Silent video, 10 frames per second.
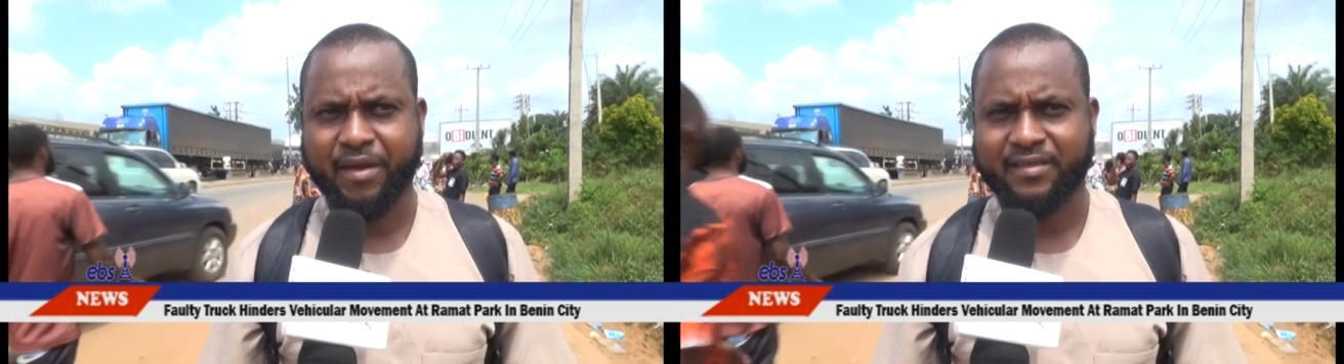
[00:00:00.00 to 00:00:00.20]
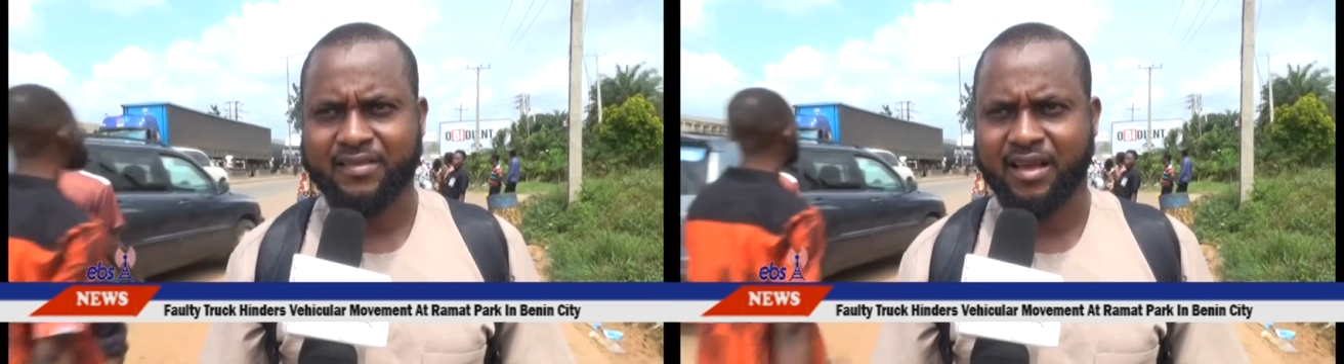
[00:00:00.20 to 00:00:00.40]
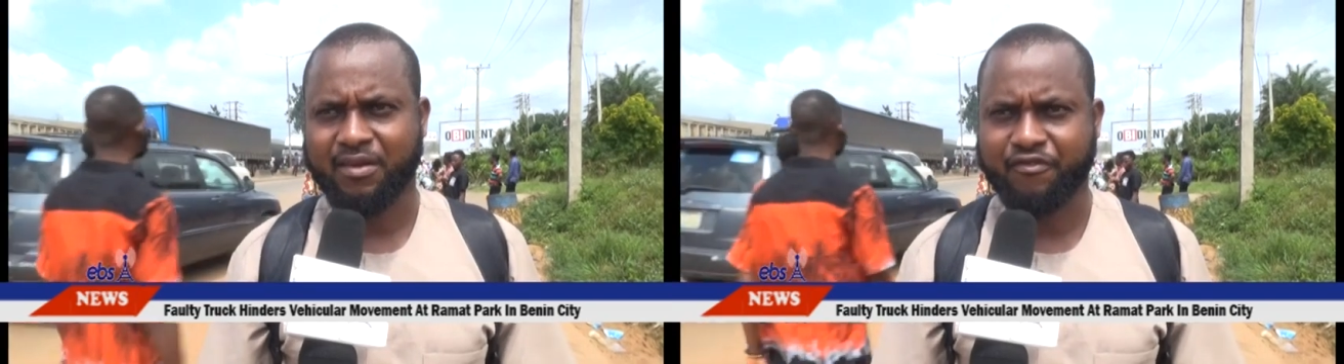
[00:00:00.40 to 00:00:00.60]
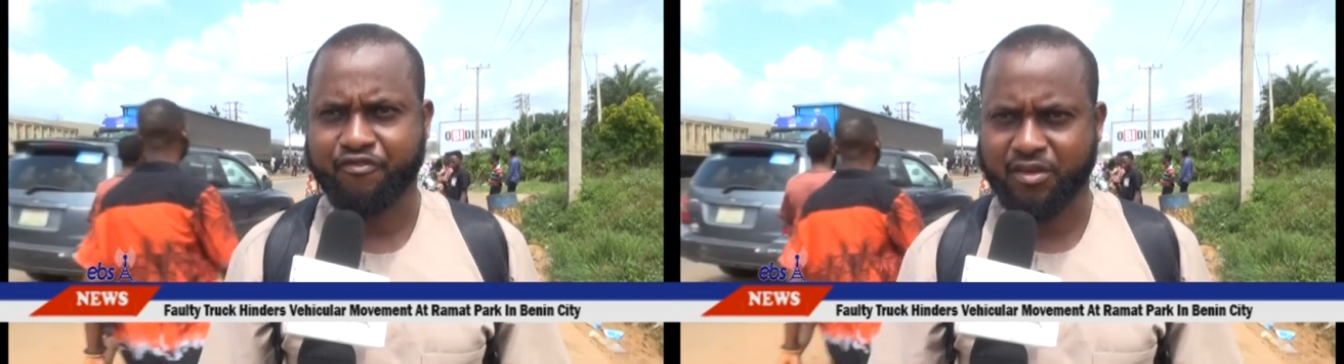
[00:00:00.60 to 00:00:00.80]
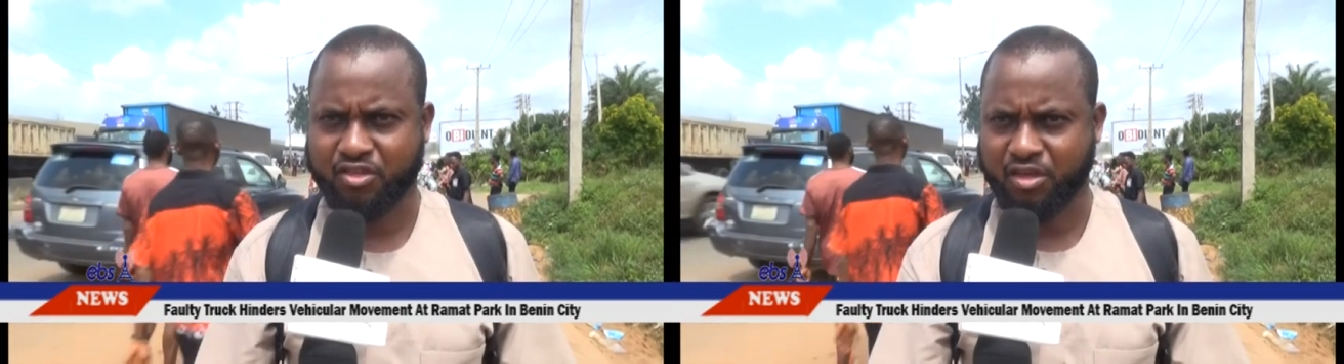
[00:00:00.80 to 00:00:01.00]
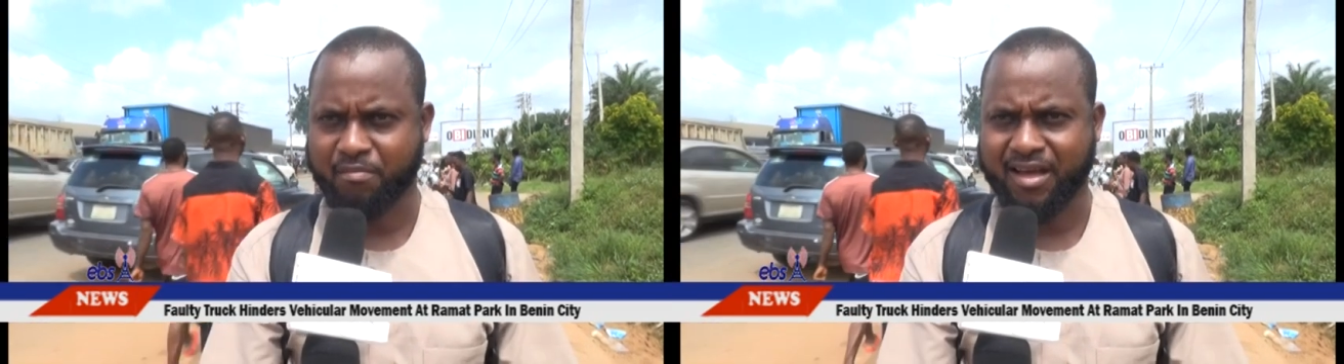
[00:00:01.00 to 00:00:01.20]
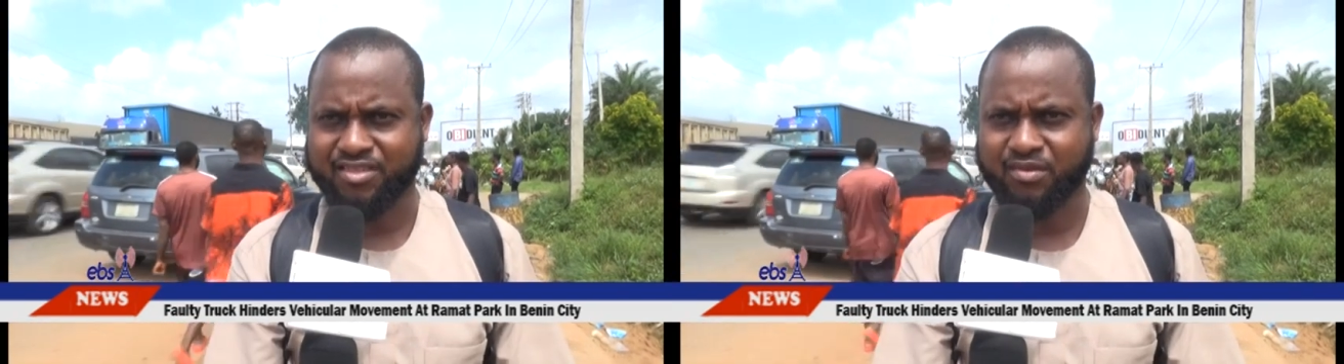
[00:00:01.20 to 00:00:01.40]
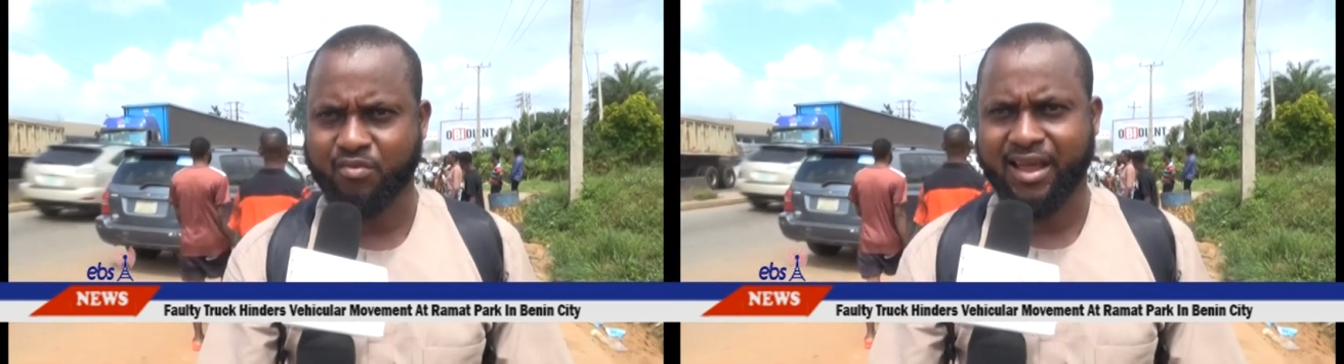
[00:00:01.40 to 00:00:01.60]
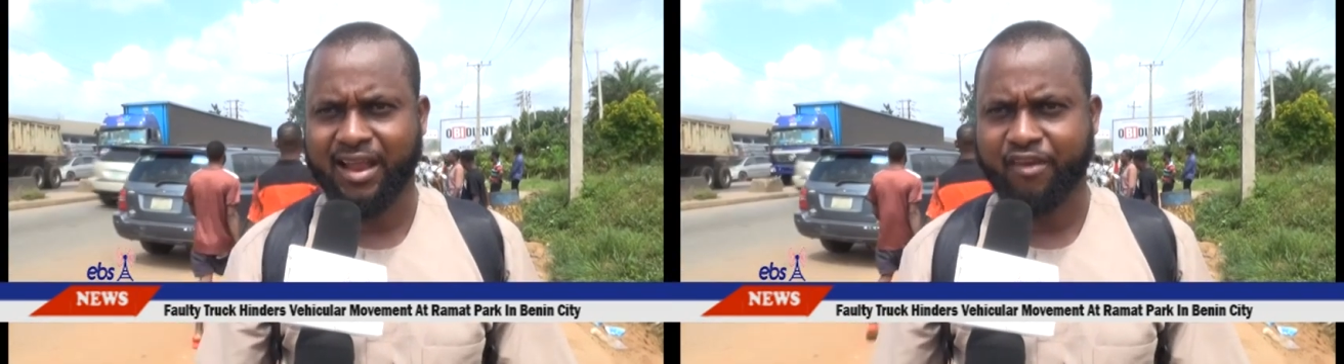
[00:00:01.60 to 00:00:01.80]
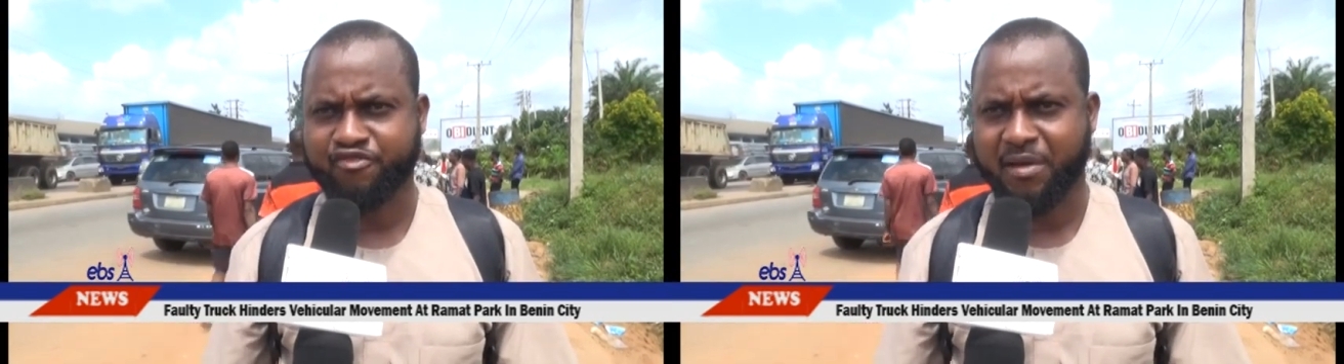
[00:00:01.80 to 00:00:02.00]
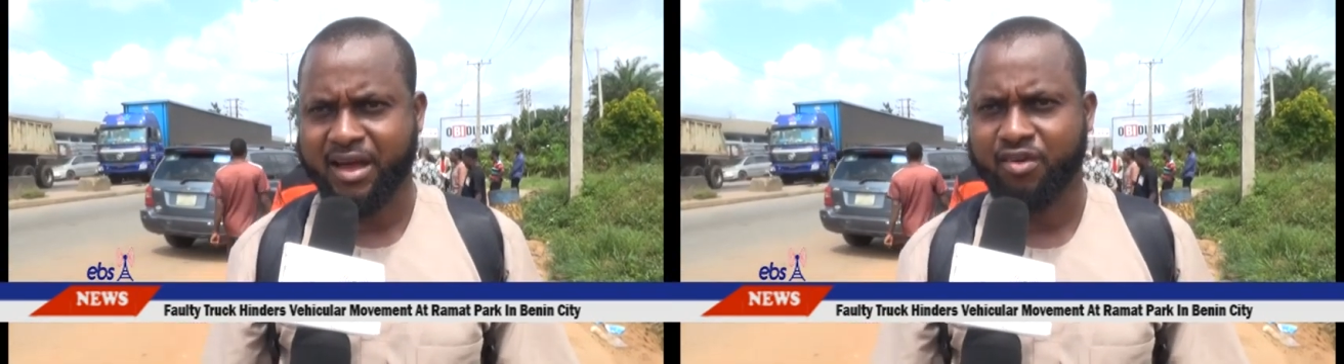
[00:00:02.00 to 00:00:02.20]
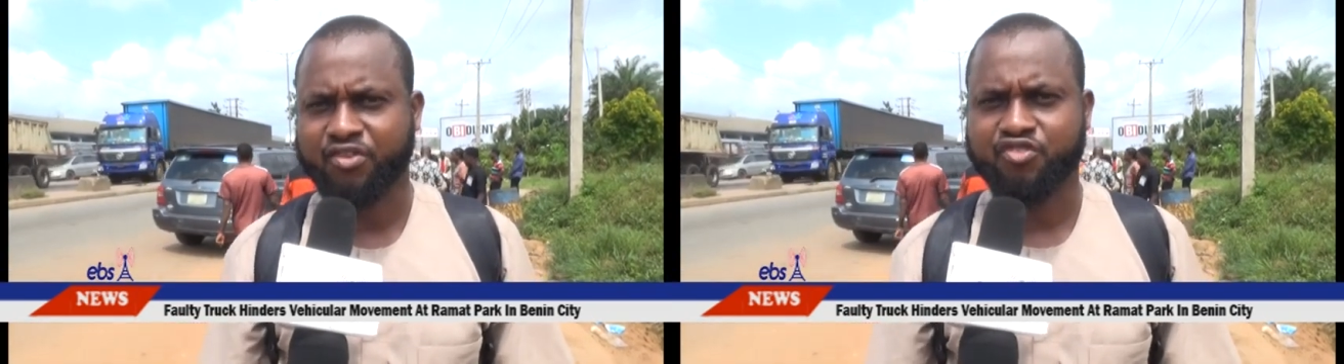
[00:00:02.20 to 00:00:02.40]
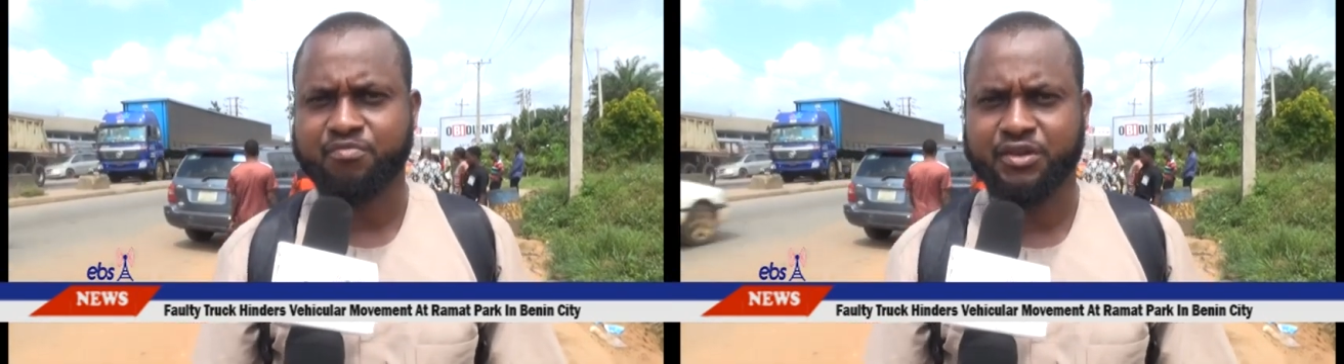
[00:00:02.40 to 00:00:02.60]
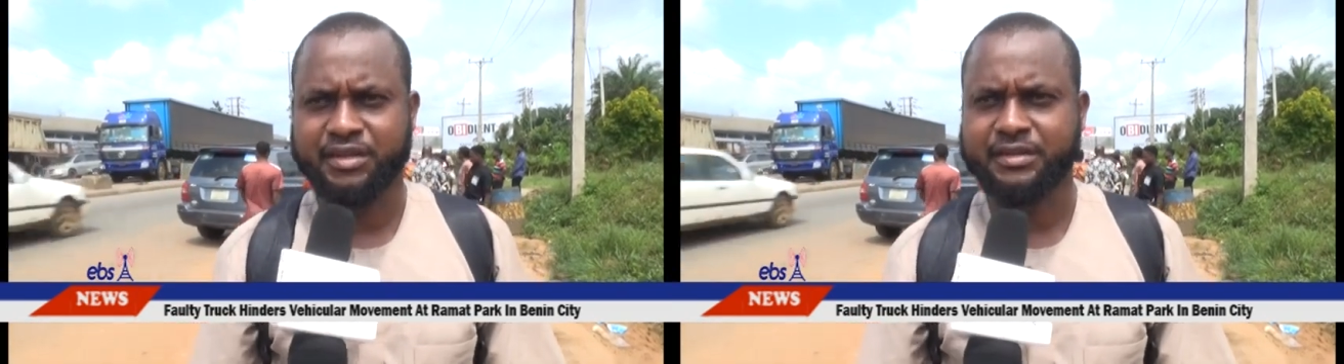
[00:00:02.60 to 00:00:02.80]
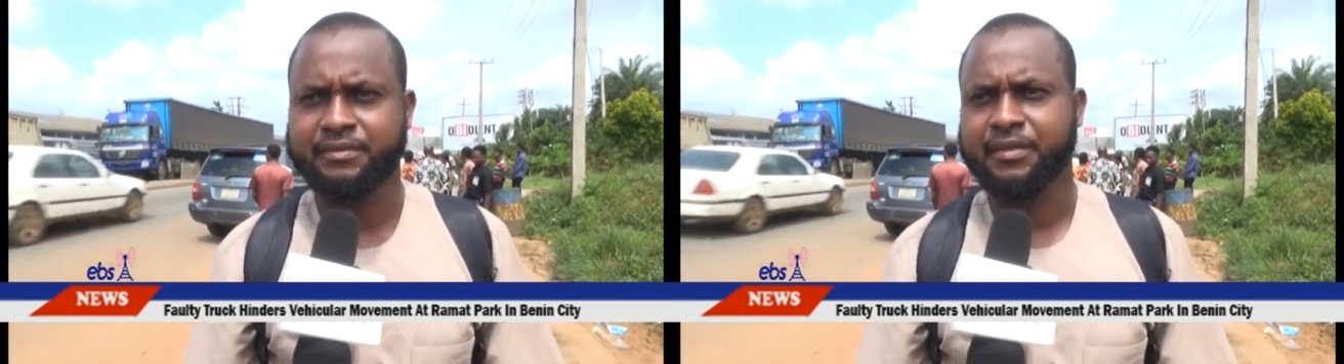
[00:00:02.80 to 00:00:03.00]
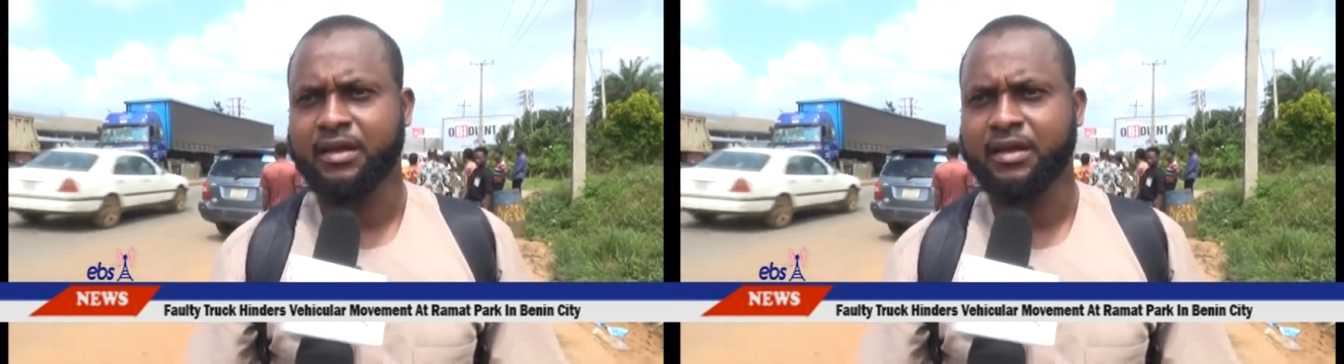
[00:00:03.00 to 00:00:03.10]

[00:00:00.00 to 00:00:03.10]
spent. If you imagine when I left my house this morning,